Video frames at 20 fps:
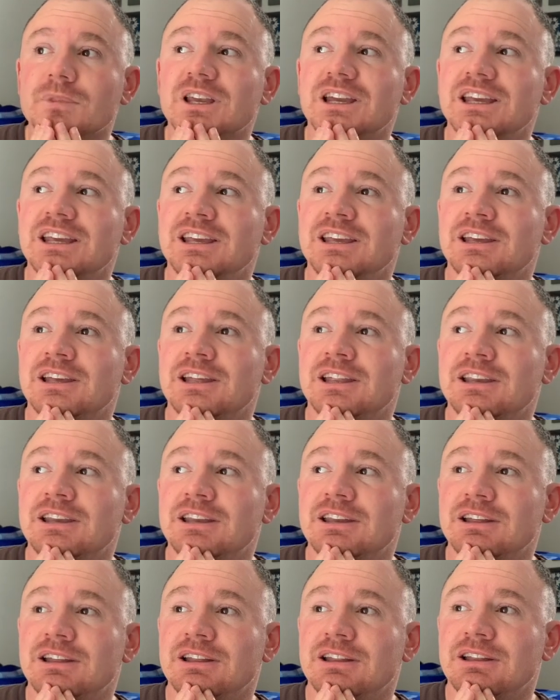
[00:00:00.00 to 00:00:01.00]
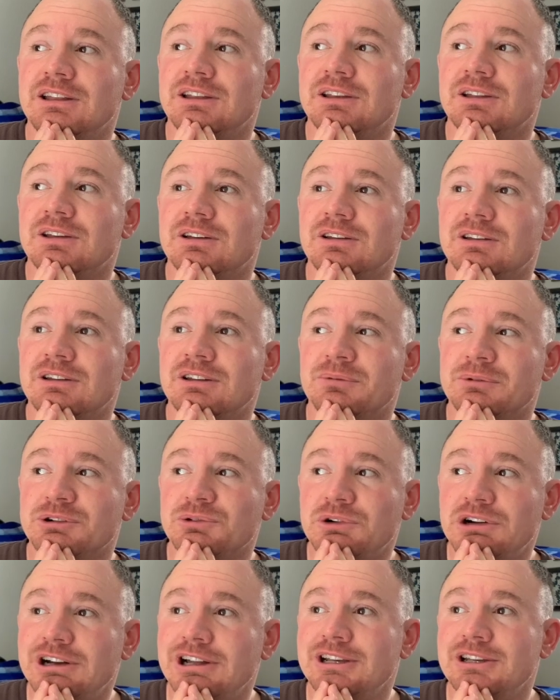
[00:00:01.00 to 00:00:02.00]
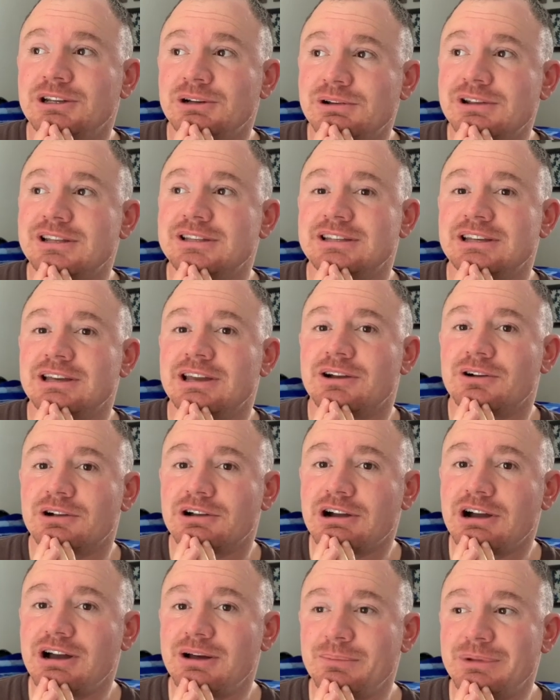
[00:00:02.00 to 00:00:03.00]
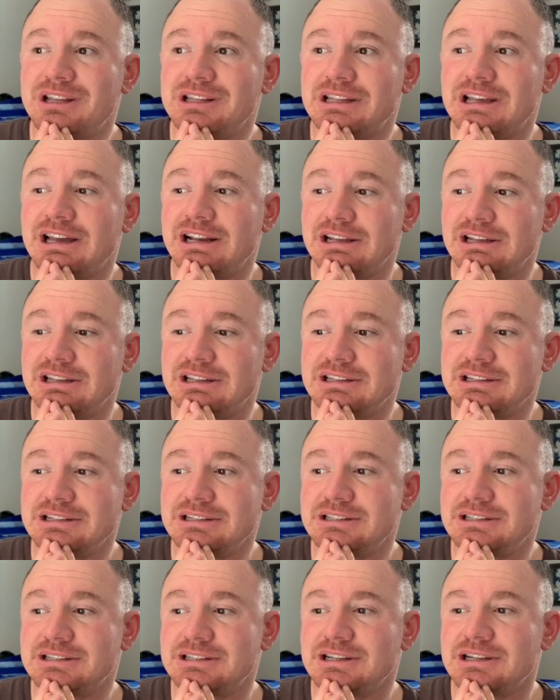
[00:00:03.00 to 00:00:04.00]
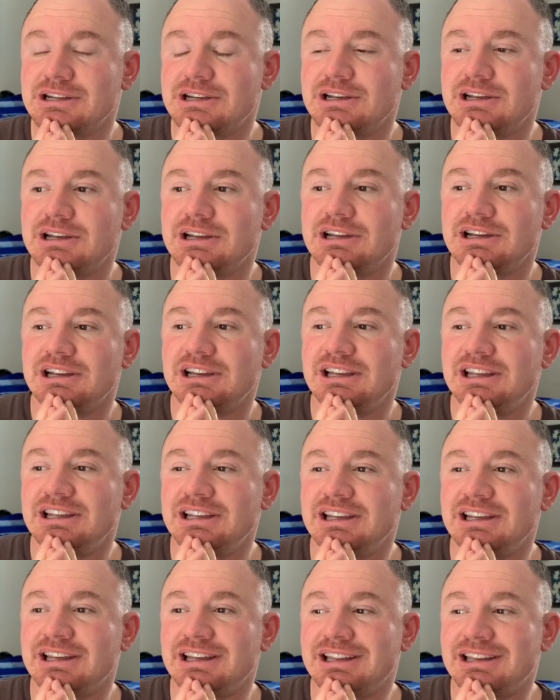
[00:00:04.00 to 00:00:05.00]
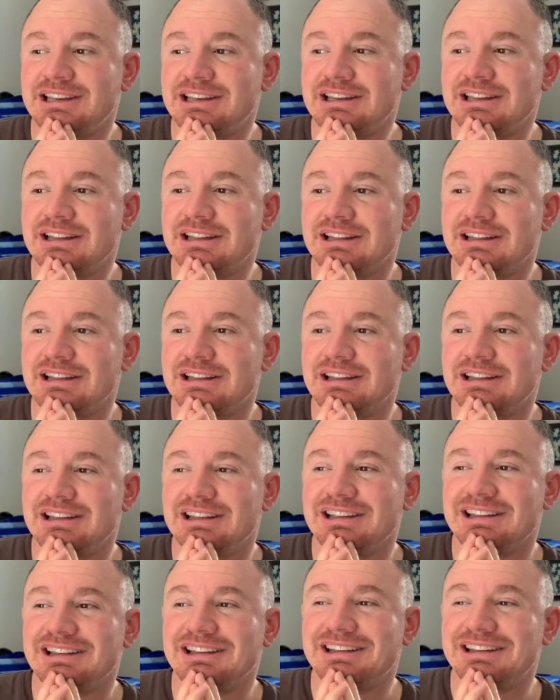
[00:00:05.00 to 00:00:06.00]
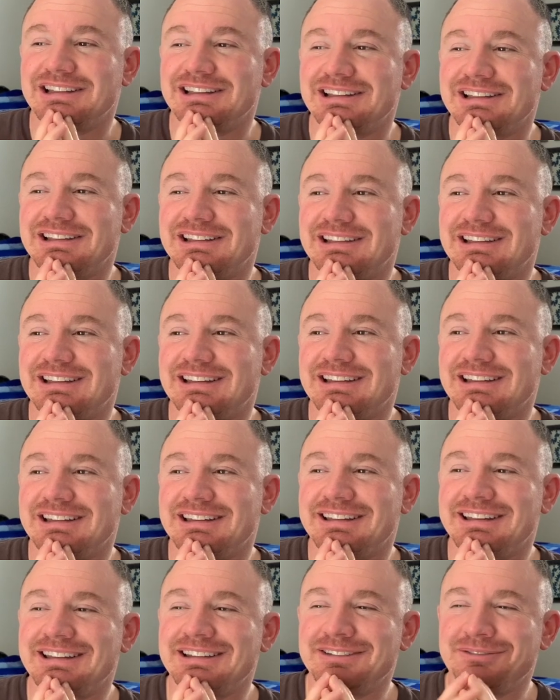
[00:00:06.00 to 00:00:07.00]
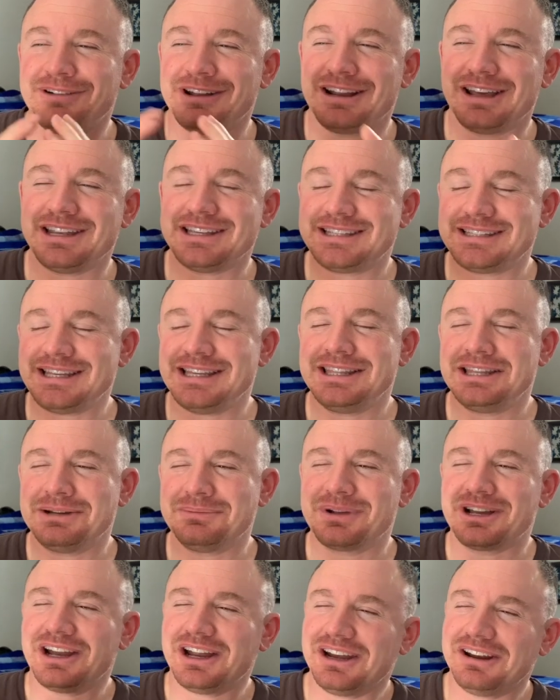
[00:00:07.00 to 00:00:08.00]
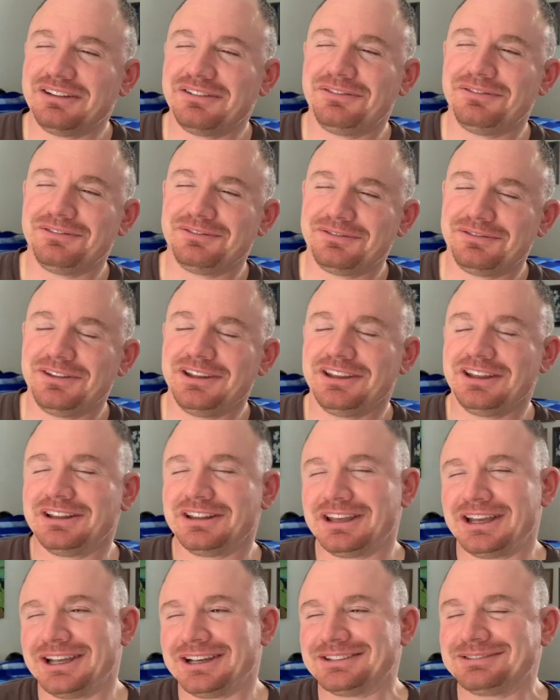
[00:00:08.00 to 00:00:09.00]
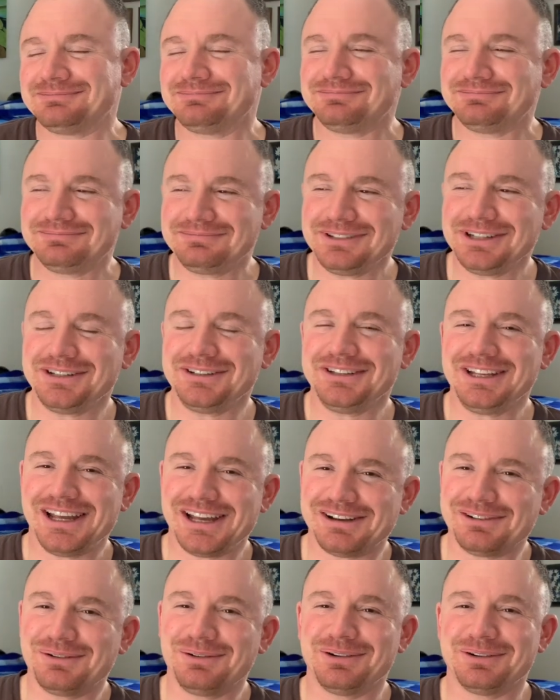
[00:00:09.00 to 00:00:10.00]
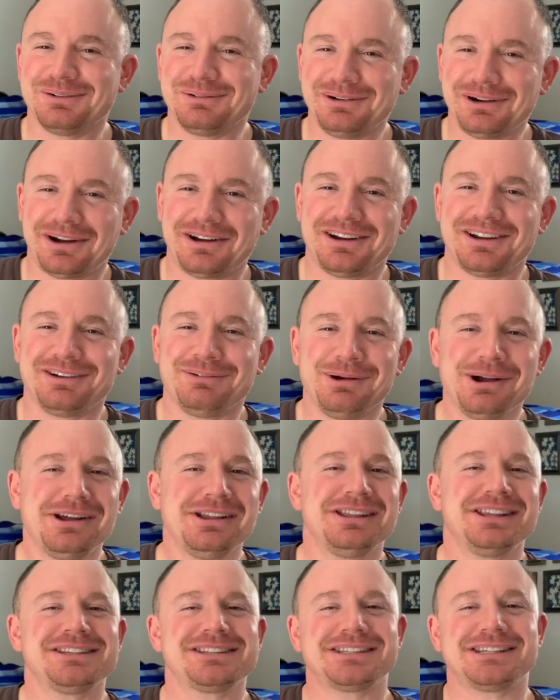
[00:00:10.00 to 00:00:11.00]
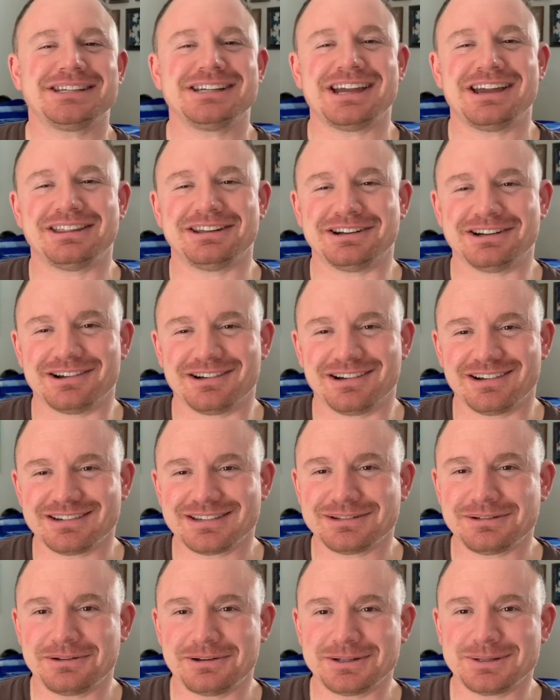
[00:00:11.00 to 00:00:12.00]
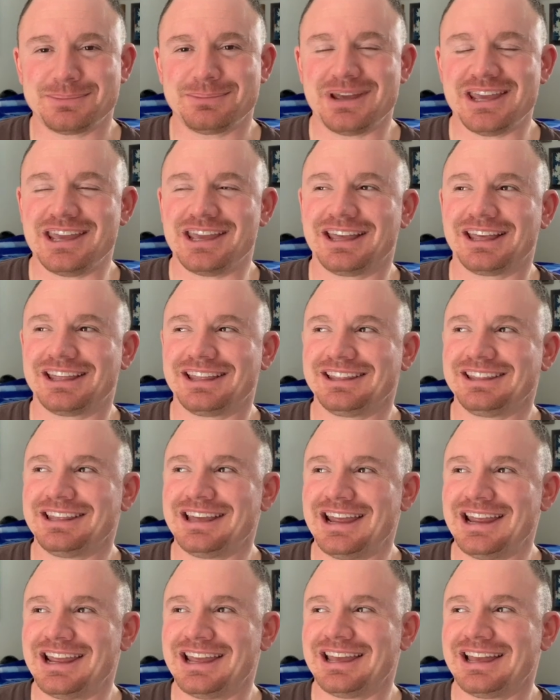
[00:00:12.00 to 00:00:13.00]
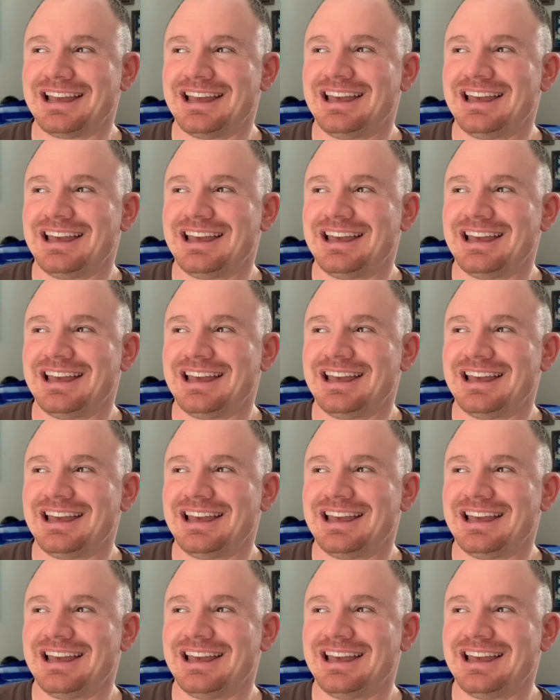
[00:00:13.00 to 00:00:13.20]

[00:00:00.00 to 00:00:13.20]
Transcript: And number one, noticing how common that is, and when I see them kind of feeling like, well, yeah, we're in this together, so to speak. Like,